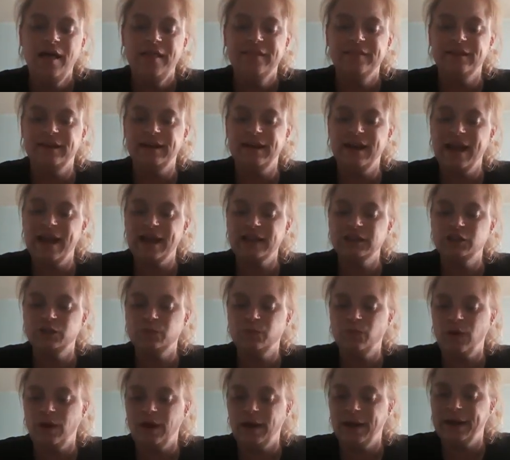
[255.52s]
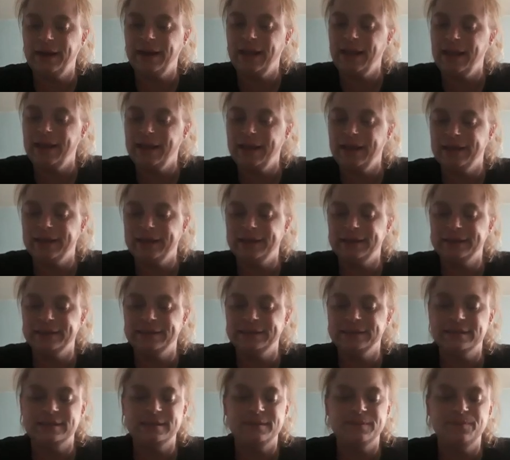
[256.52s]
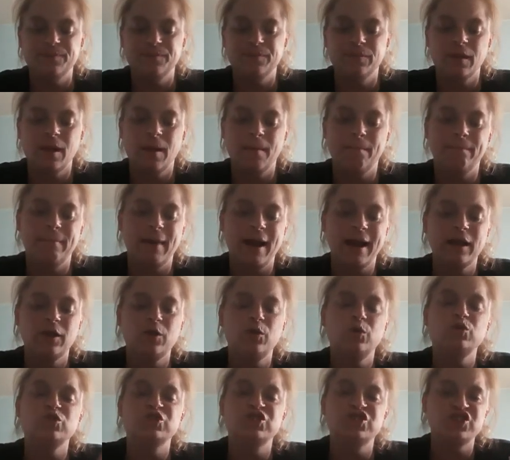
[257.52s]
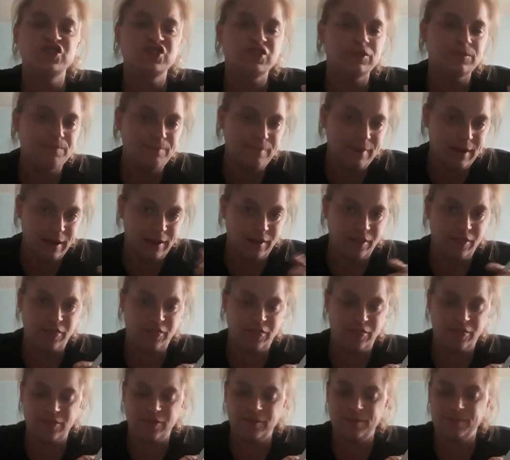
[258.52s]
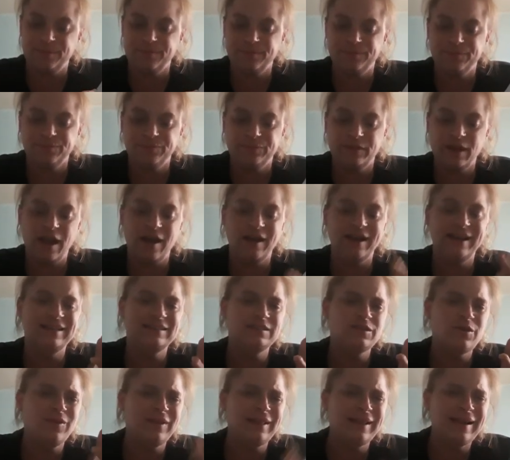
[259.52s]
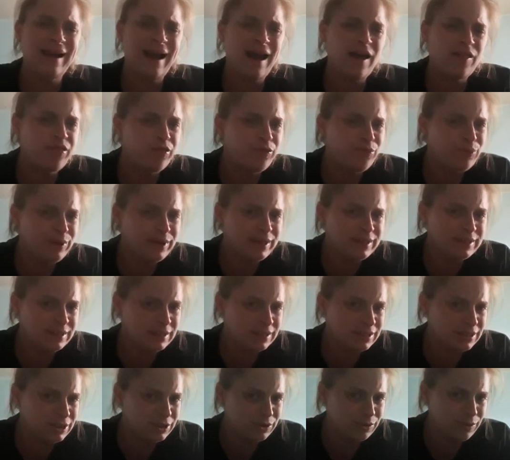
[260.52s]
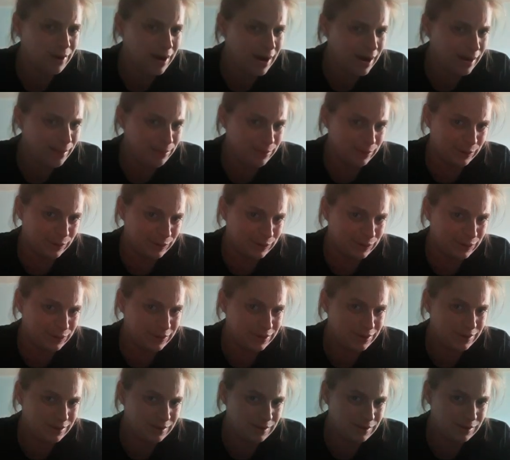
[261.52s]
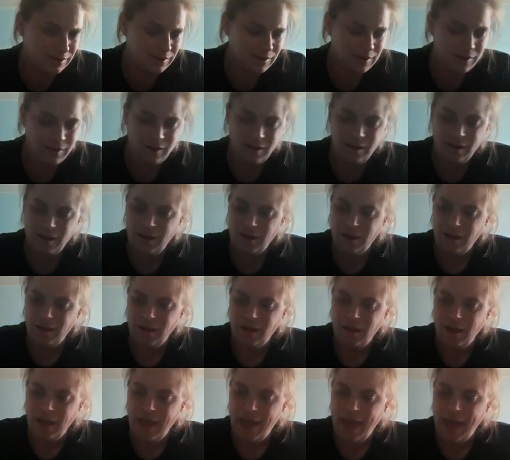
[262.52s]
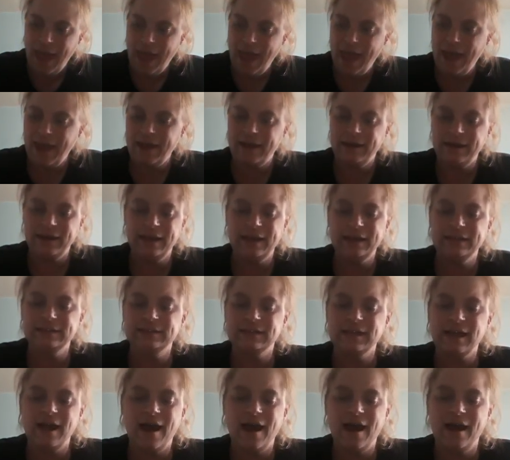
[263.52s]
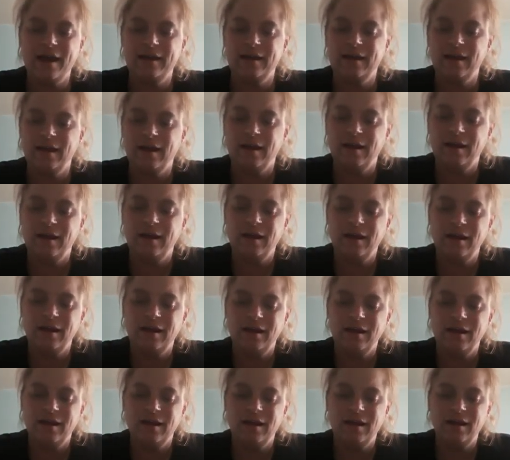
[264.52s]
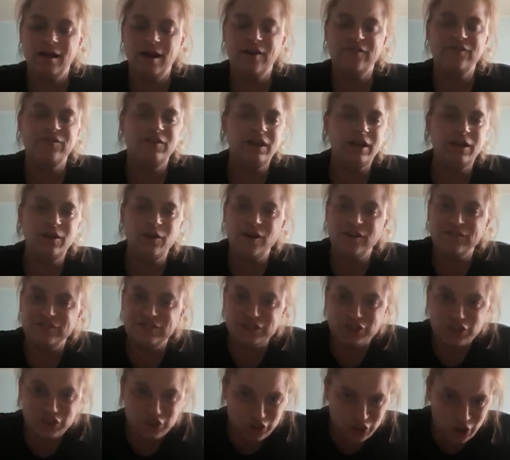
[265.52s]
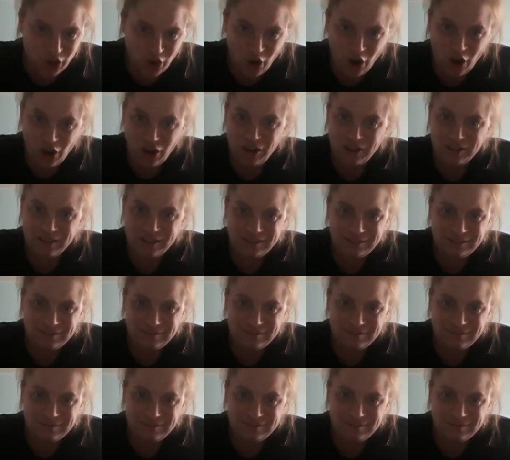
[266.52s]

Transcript: The next one is Michael Smith. Now, he's only got 3 subscribers. And he's got a video of his dog.